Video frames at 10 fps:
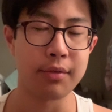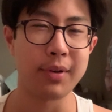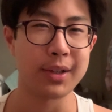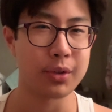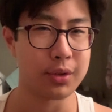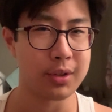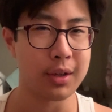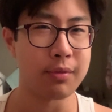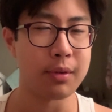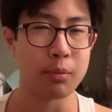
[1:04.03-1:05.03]
effects on
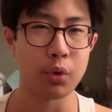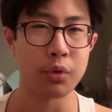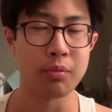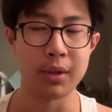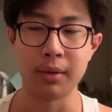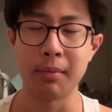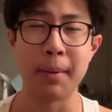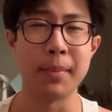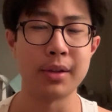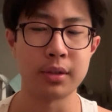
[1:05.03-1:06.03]
self-improvement, my
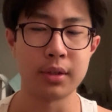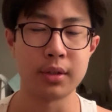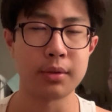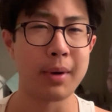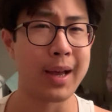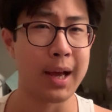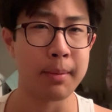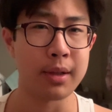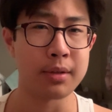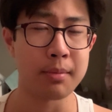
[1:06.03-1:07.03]
business, my
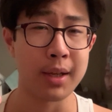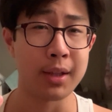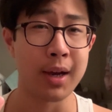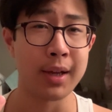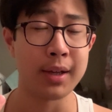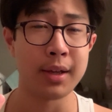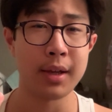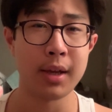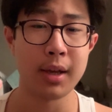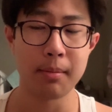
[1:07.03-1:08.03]
habits, my diet,
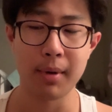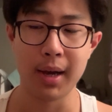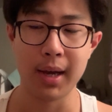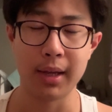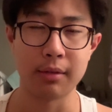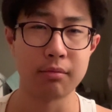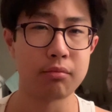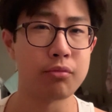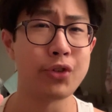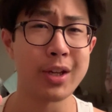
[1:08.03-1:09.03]
my
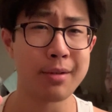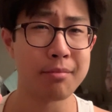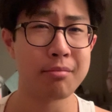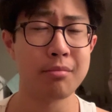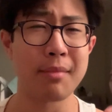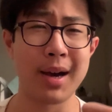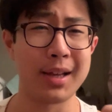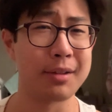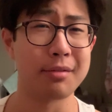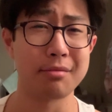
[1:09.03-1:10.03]
gym,
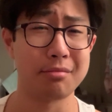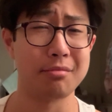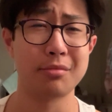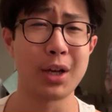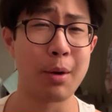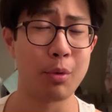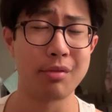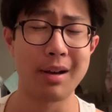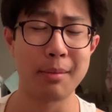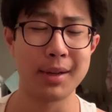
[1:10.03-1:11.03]
my time with
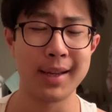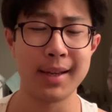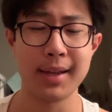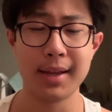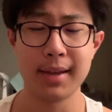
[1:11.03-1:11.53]
family,